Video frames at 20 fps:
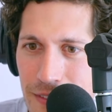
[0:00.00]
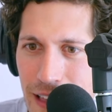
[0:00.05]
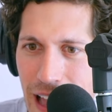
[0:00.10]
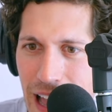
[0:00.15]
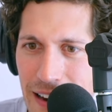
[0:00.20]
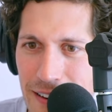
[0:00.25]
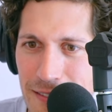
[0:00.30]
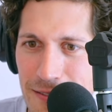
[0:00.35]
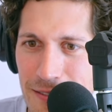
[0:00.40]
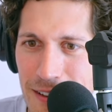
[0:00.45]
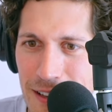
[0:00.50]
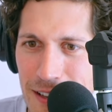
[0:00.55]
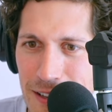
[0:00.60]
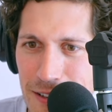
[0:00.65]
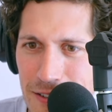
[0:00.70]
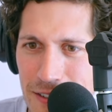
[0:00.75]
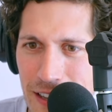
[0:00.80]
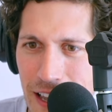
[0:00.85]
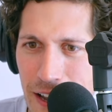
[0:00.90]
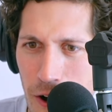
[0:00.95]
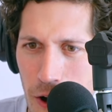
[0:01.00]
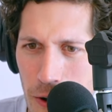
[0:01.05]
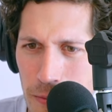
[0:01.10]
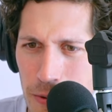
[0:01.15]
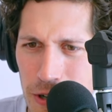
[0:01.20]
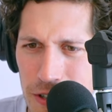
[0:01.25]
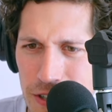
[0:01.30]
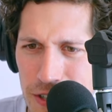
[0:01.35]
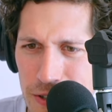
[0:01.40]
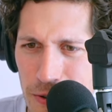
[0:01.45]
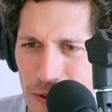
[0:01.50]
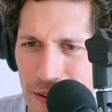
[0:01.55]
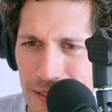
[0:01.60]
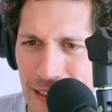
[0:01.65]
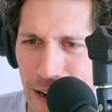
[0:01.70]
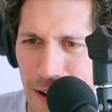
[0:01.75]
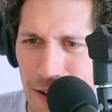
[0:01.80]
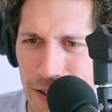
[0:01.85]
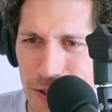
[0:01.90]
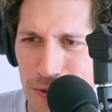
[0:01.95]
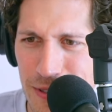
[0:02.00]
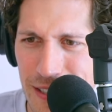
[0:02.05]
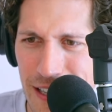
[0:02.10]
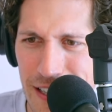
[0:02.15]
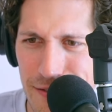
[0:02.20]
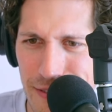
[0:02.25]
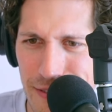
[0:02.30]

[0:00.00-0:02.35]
that is a home goods store that also sells